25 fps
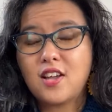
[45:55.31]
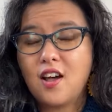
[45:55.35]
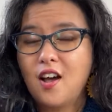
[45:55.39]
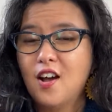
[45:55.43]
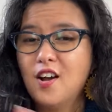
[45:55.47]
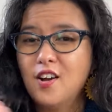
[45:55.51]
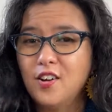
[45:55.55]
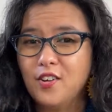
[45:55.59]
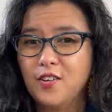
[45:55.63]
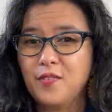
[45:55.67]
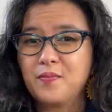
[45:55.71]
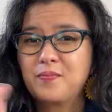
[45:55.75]

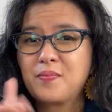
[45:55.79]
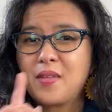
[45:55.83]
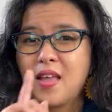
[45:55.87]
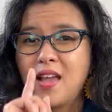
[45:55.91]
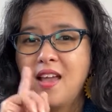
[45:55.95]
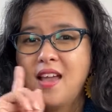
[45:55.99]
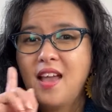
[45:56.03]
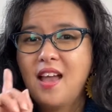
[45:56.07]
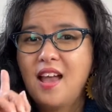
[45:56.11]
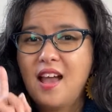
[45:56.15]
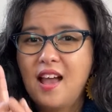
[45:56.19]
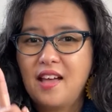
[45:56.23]
Oh,
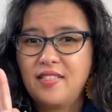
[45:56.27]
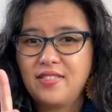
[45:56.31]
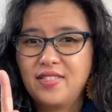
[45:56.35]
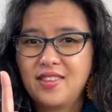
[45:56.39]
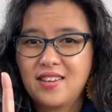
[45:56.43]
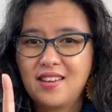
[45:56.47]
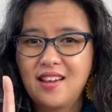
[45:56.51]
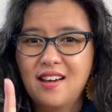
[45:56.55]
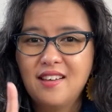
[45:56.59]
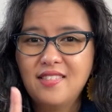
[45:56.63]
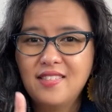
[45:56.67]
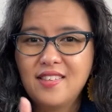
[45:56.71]
and the
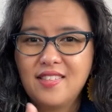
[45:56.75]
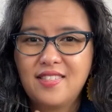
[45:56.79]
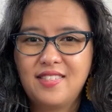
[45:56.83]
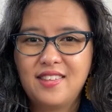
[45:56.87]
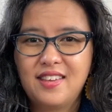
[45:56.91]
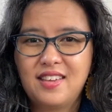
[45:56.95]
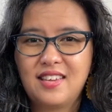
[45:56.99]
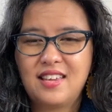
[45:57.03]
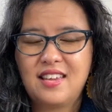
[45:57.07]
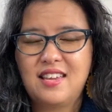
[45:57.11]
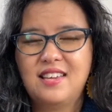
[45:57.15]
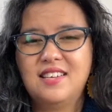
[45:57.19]
other
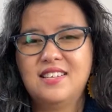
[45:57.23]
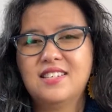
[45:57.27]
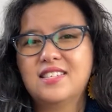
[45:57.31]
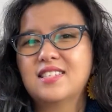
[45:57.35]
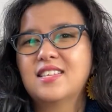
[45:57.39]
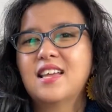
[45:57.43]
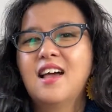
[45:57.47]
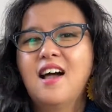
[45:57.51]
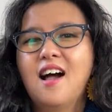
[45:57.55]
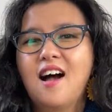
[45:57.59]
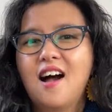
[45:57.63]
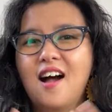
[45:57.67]
thing is
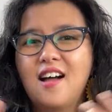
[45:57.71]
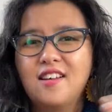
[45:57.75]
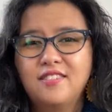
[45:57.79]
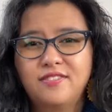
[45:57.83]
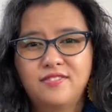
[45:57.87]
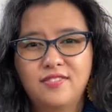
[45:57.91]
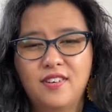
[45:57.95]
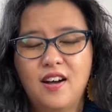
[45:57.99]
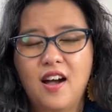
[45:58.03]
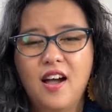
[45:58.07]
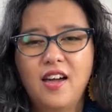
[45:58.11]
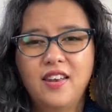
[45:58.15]
I
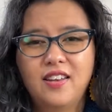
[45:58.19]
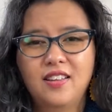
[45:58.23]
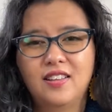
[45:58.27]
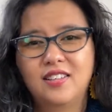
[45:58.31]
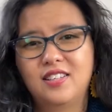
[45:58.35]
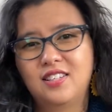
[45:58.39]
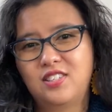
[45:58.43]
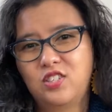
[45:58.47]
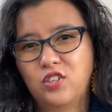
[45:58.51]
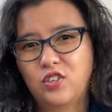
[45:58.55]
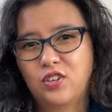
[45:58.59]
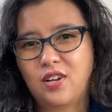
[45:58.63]
finally
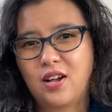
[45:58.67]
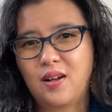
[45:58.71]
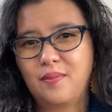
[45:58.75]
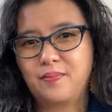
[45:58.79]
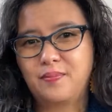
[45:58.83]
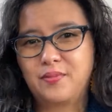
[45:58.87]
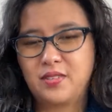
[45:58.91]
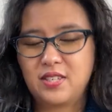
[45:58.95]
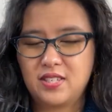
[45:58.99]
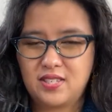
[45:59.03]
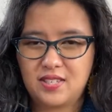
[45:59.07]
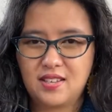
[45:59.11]
took up
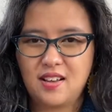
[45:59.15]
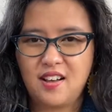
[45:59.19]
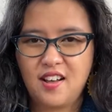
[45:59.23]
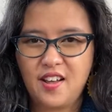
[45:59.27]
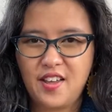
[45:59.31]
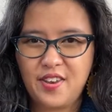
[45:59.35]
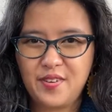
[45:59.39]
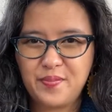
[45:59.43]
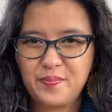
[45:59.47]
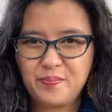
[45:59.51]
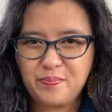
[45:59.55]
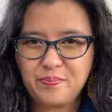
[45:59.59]

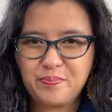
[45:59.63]
design,